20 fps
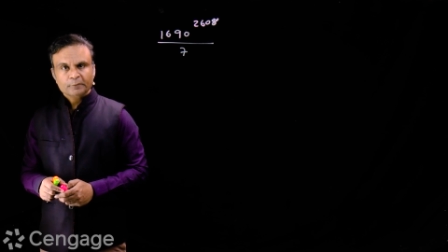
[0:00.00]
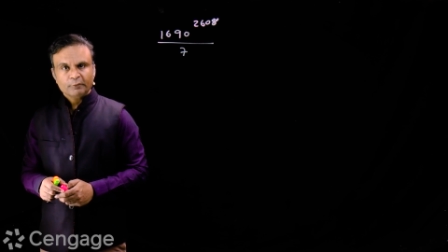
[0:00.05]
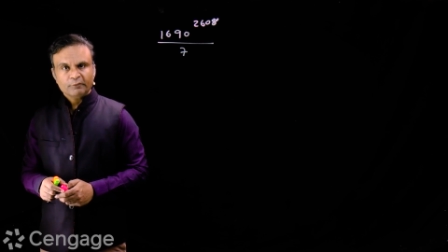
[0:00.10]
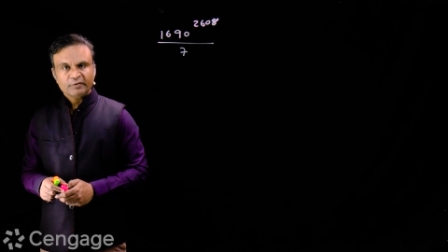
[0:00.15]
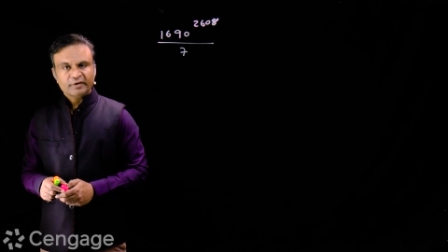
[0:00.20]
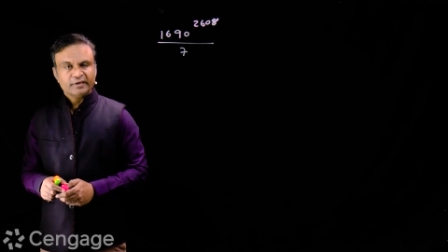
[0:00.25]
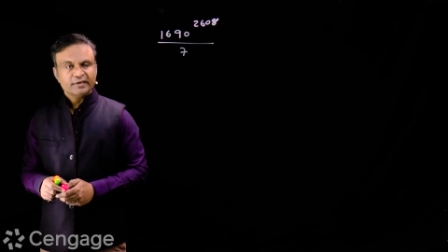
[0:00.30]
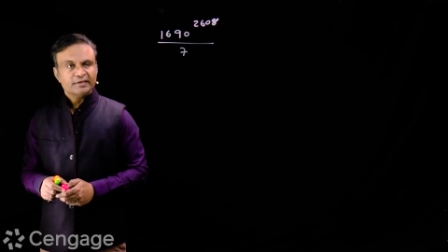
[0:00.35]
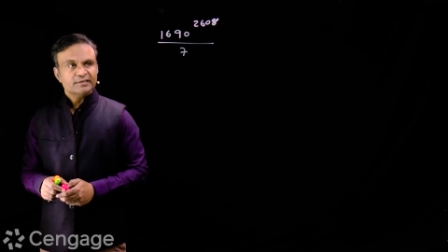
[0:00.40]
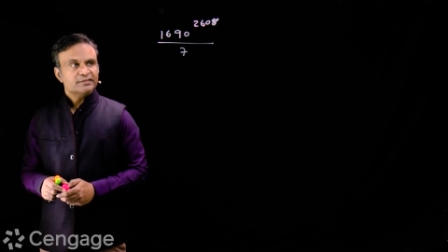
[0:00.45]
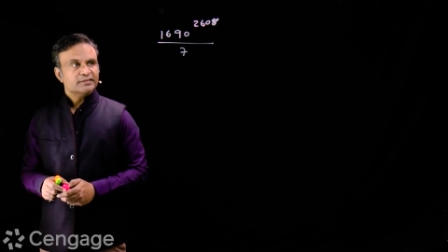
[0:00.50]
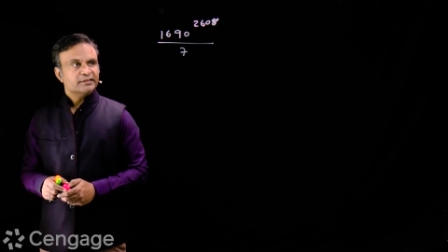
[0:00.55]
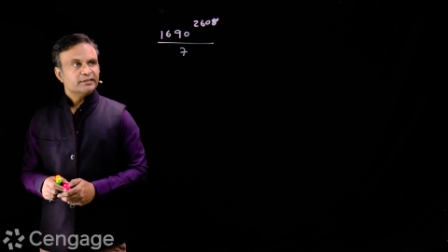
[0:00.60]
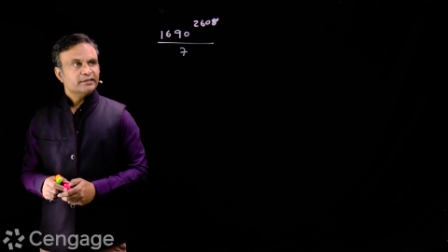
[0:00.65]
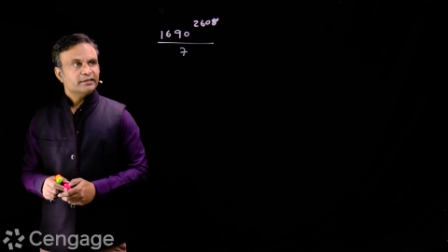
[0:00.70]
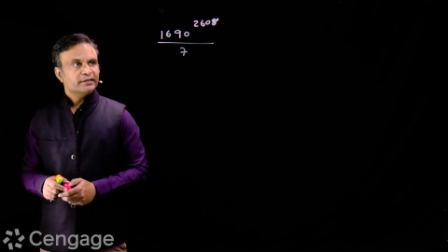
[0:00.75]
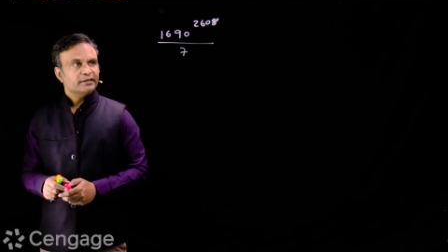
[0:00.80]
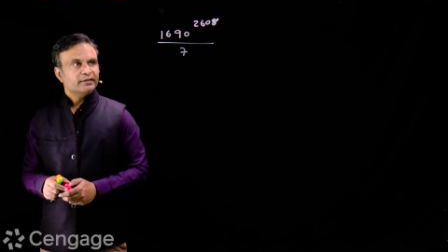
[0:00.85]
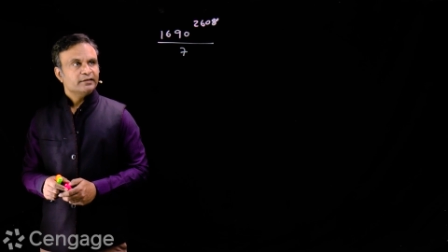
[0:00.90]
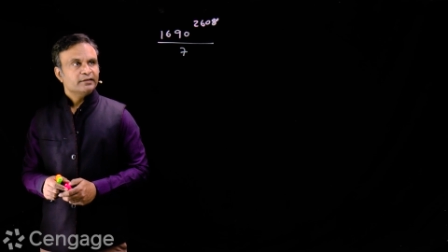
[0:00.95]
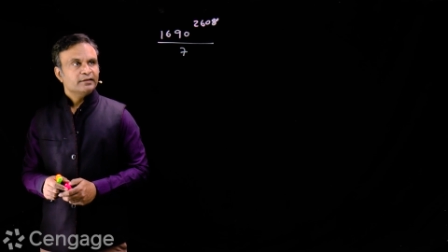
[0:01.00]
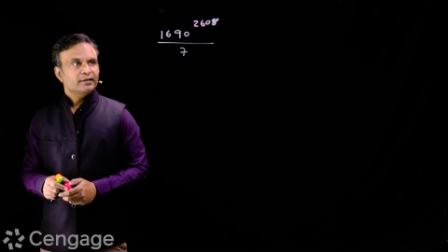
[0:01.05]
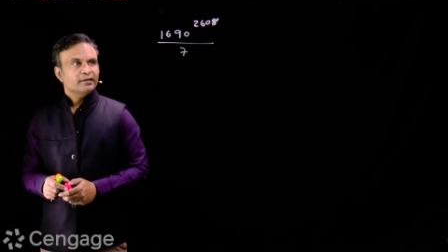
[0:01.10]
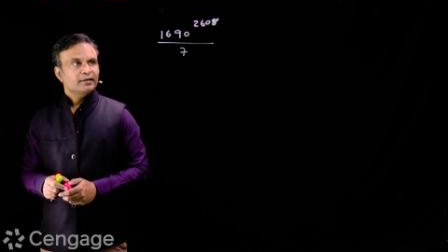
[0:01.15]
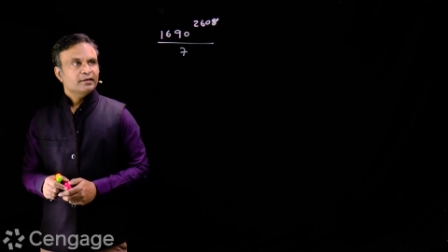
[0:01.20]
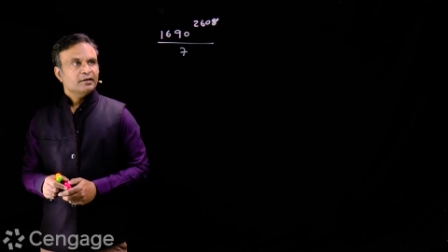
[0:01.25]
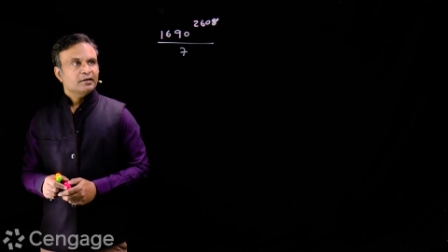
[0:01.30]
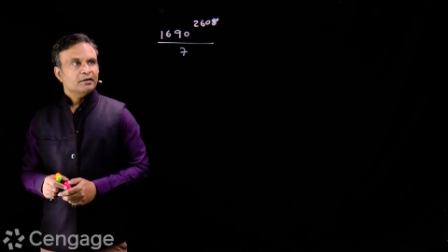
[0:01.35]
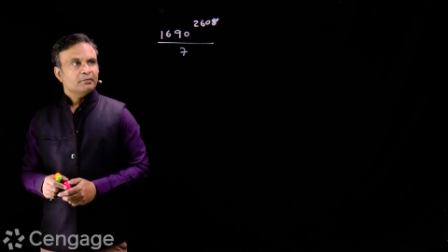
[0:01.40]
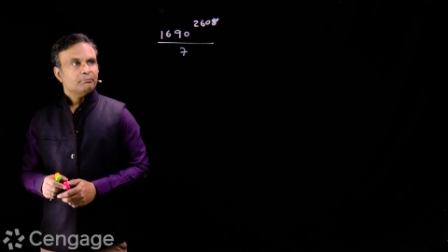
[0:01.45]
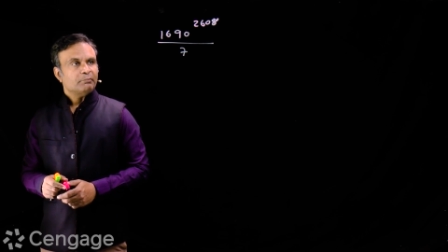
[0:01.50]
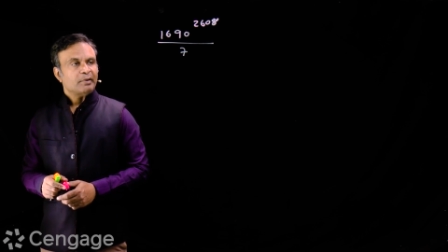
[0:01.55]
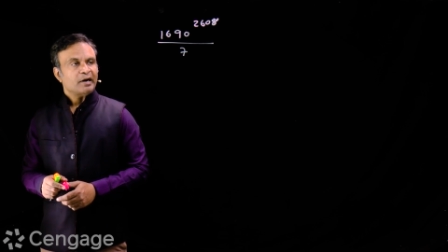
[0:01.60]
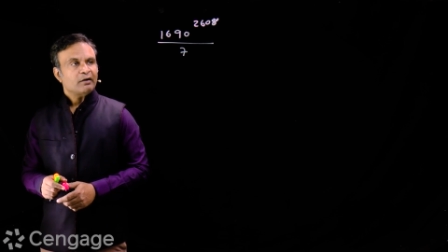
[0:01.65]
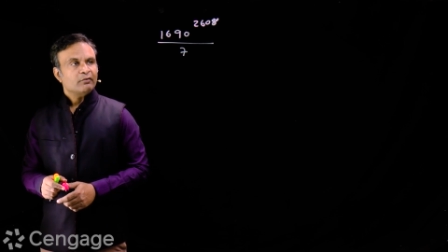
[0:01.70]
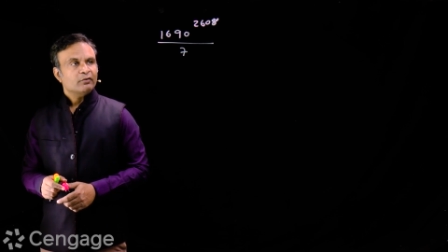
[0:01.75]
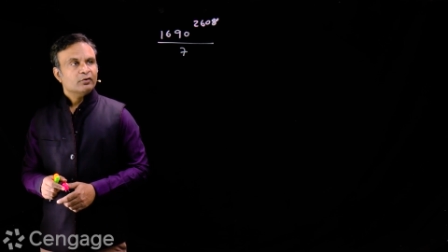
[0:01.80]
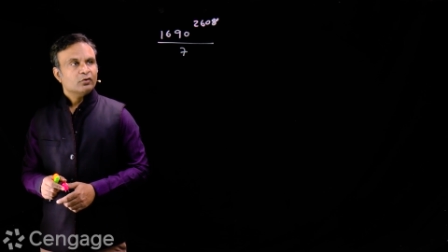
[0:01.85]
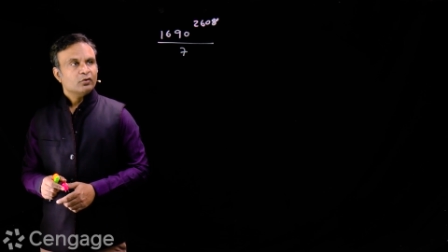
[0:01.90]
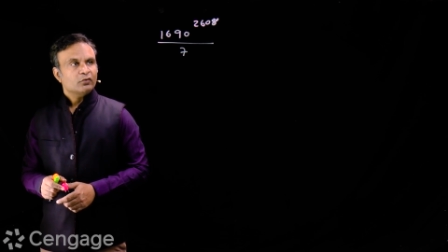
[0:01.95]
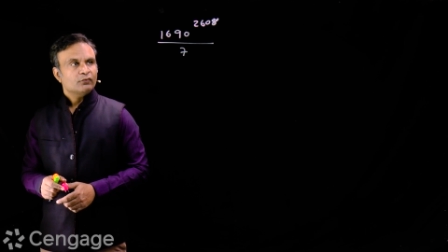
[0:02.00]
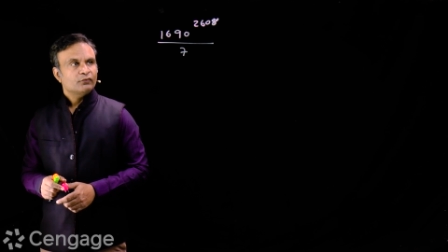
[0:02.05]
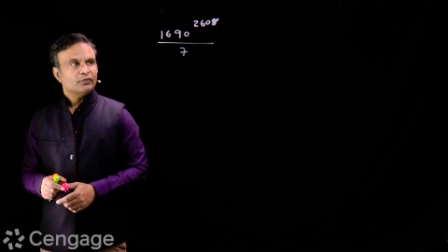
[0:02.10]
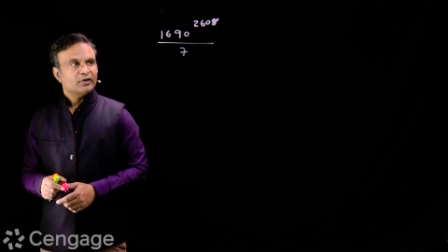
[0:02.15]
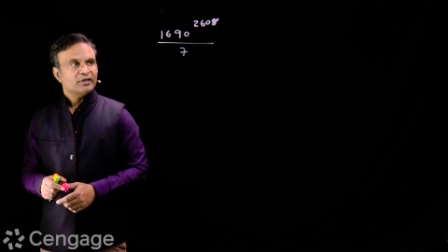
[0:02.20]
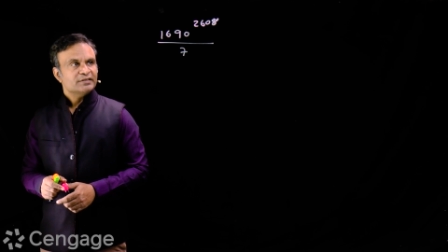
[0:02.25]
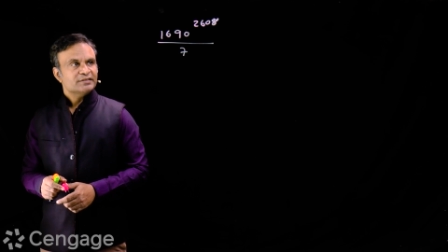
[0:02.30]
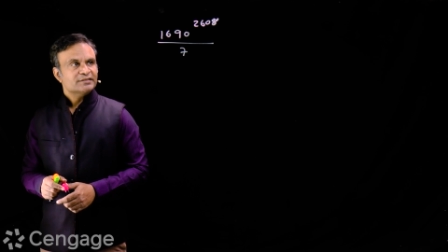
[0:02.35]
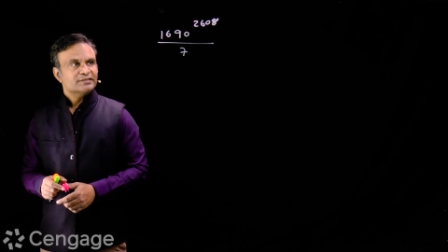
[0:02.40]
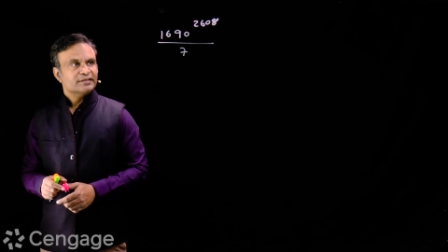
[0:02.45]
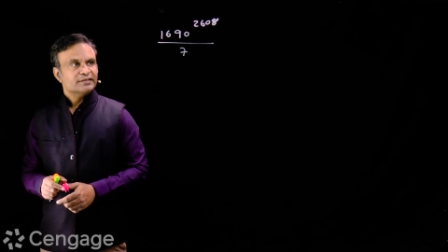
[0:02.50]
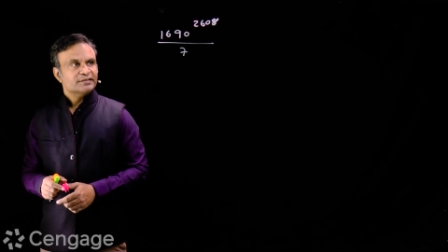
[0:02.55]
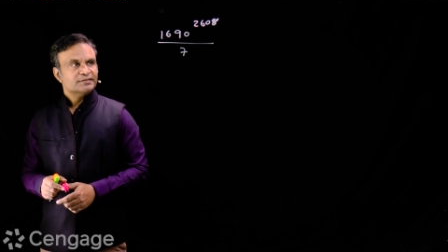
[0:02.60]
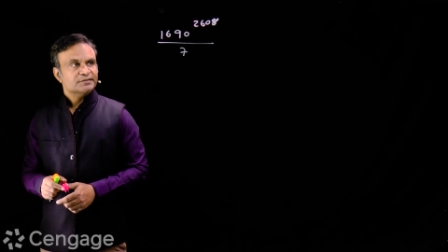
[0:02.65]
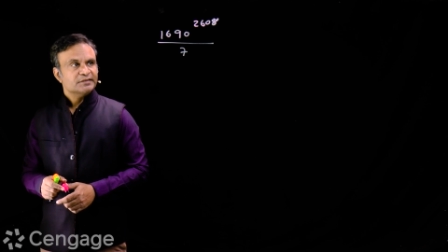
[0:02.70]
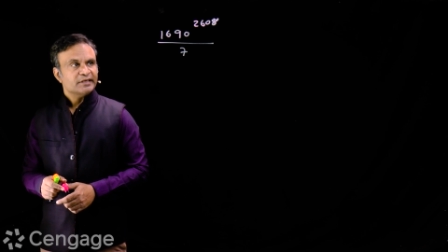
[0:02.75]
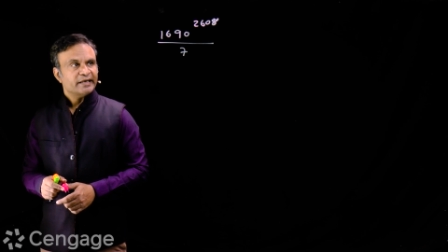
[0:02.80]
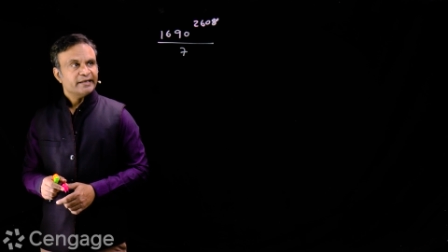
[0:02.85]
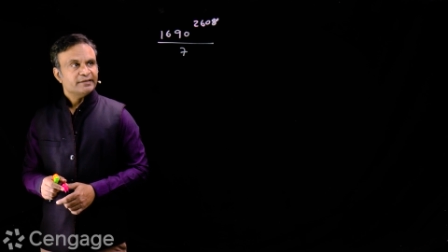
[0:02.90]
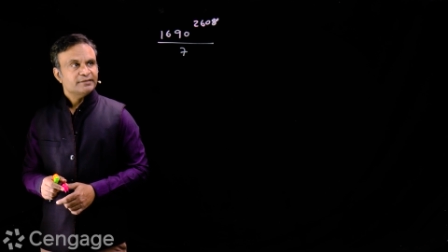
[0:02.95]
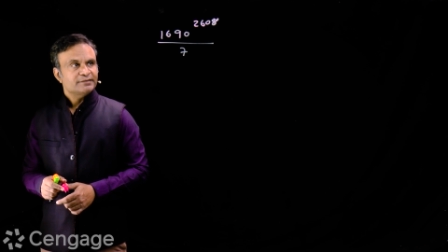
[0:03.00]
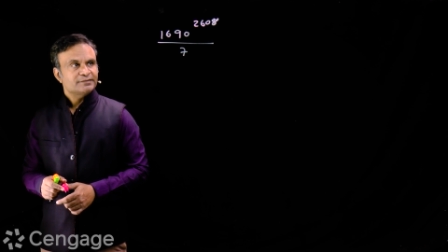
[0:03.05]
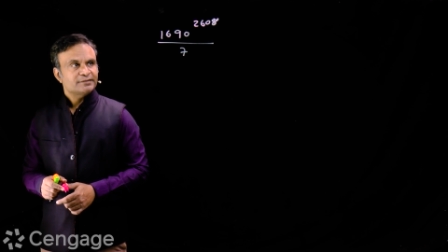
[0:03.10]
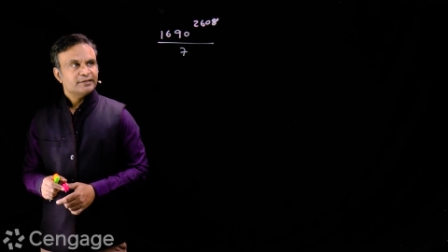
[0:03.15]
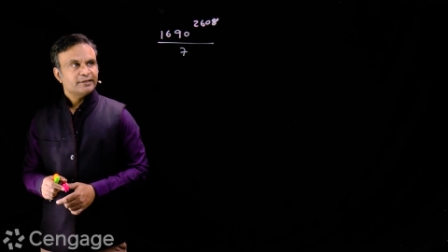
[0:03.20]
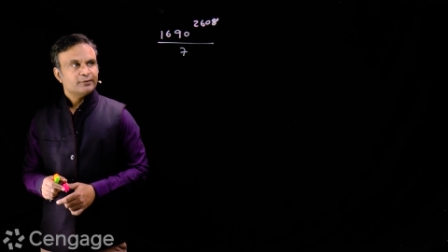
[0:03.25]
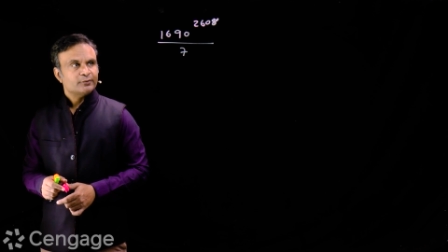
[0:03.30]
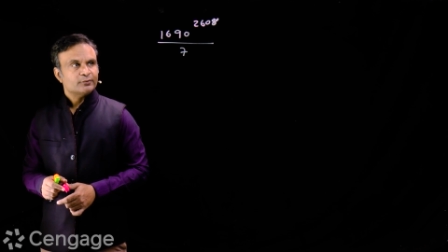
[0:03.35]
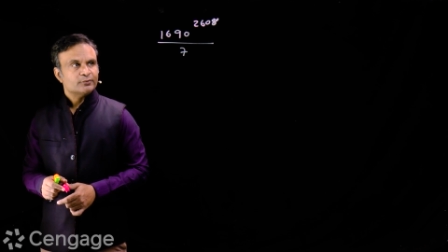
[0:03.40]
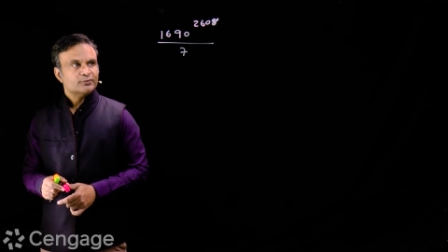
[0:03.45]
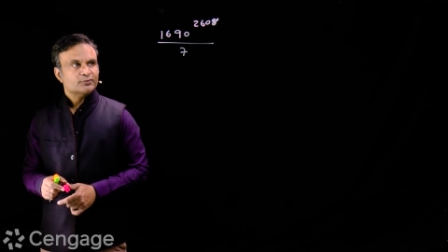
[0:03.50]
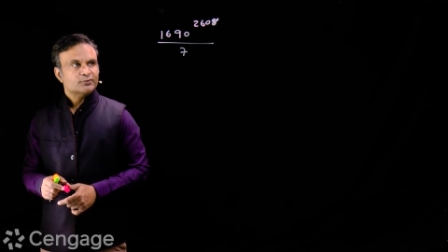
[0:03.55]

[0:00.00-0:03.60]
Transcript: We consider power of 1690,